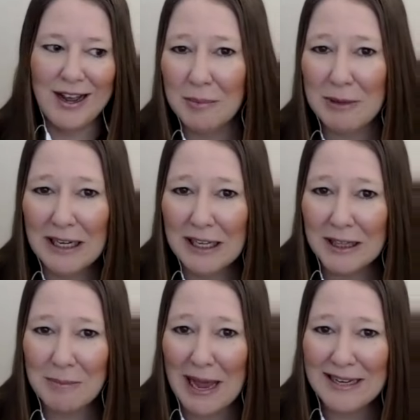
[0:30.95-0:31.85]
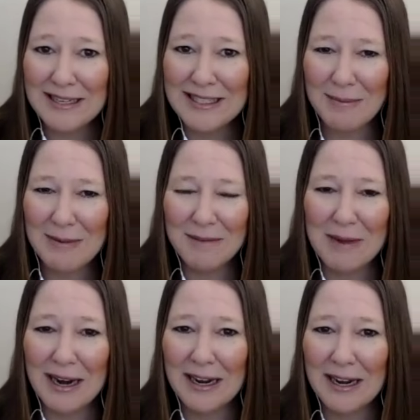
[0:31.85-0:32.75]
At the beginning of the pandemic,
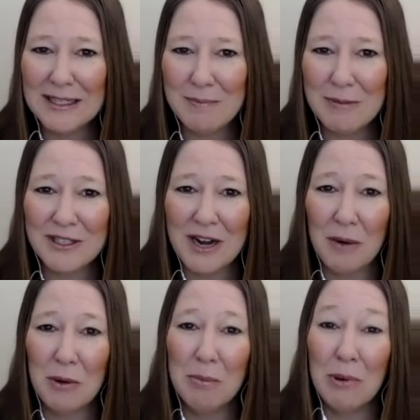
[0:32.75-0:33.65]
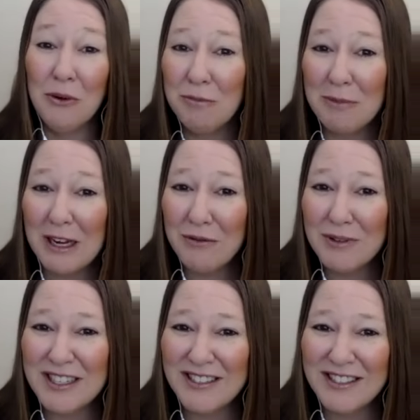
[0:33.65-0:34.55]
my husband and I were both made
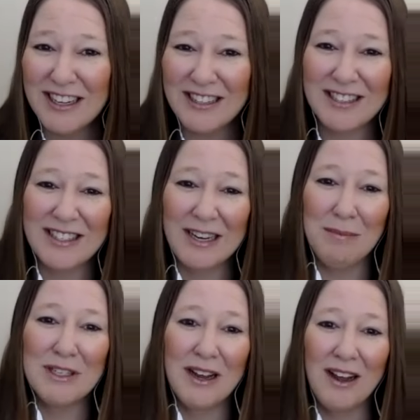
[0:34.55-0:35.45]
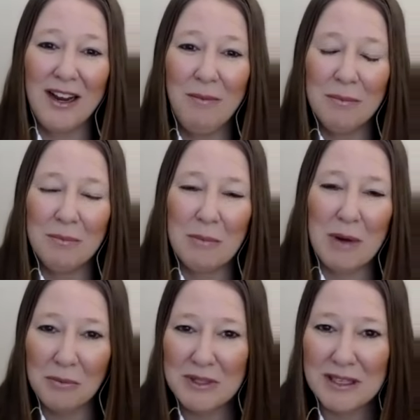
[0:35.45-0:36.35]
redundant at the same time.
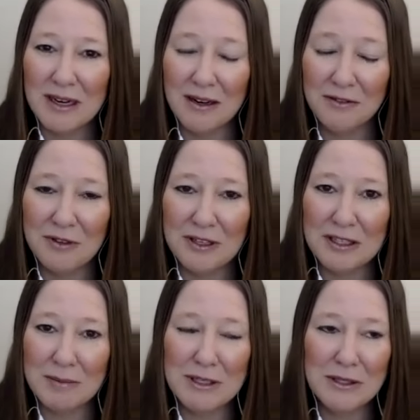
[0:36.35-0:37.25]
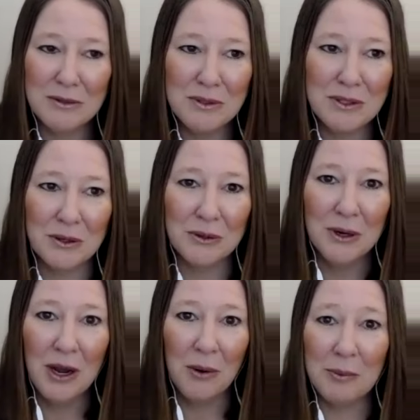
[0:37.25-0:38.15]
Mine was the unfair dismissal. So
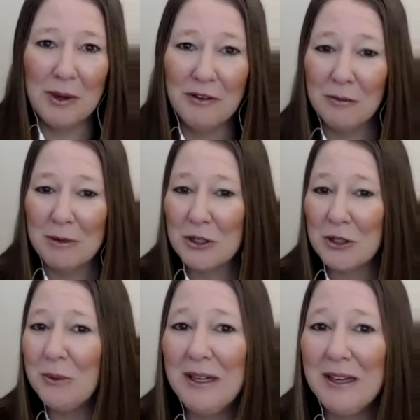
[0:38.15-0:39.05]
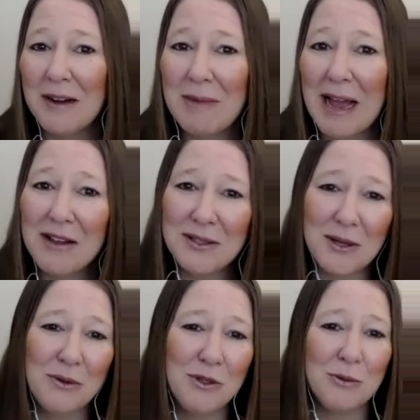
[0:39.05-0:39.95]
we went from a 2-income
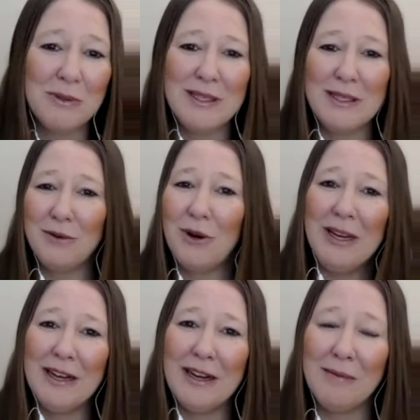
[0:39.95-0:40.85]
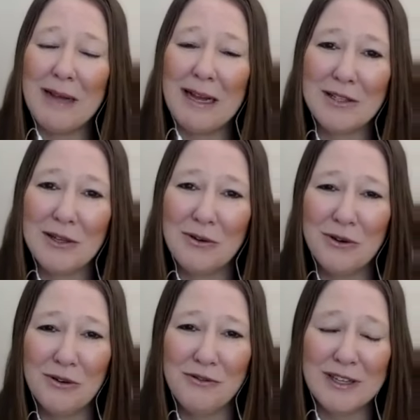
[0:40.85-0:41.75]
household to a 0-income
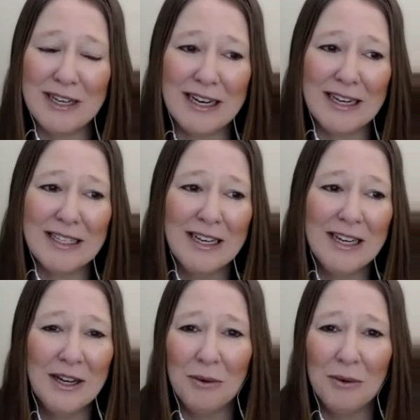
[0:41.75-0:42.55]
household overnight.